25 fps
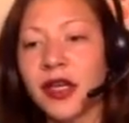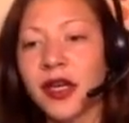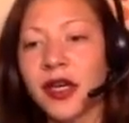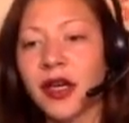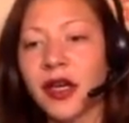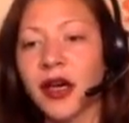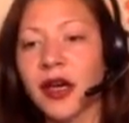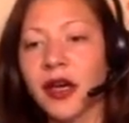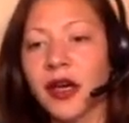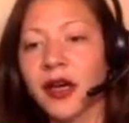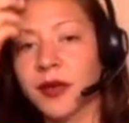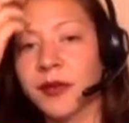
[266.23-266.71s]

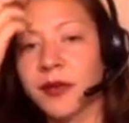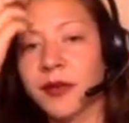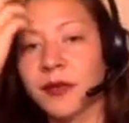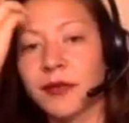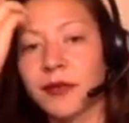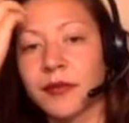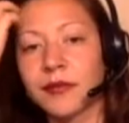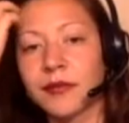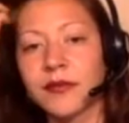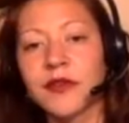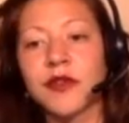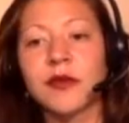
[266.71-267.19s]

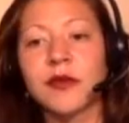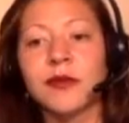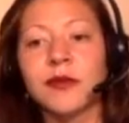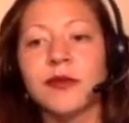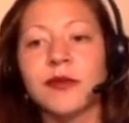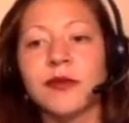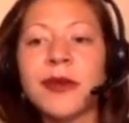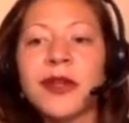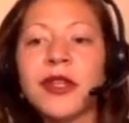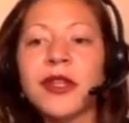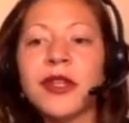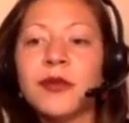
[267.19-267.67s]
So
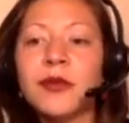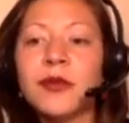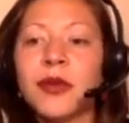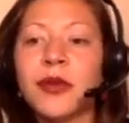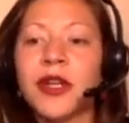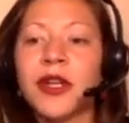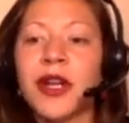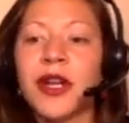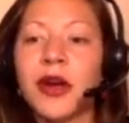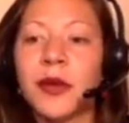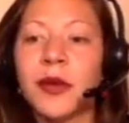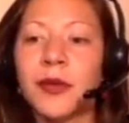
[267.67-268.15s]
maybe you print
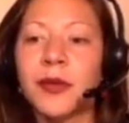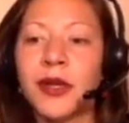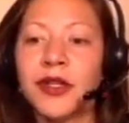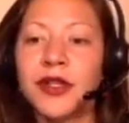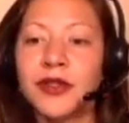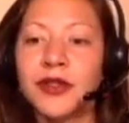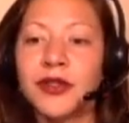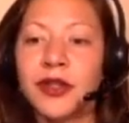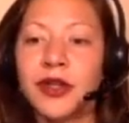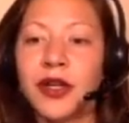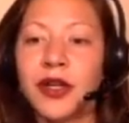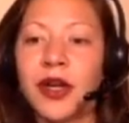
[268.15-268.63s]
out a
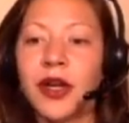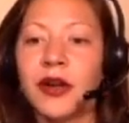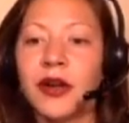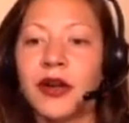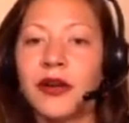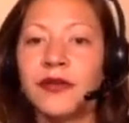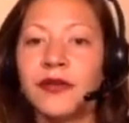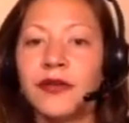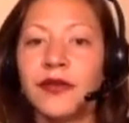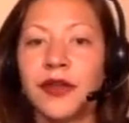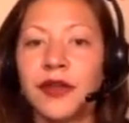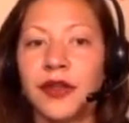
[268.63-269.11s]
picture of
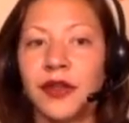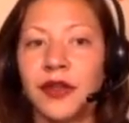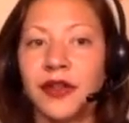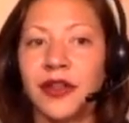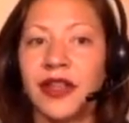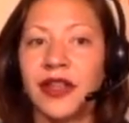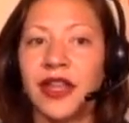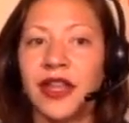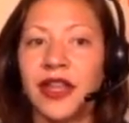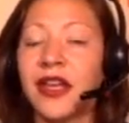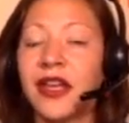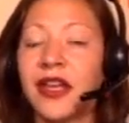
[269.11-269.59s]
the
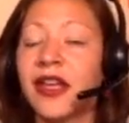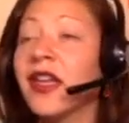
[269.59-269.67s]
gorilla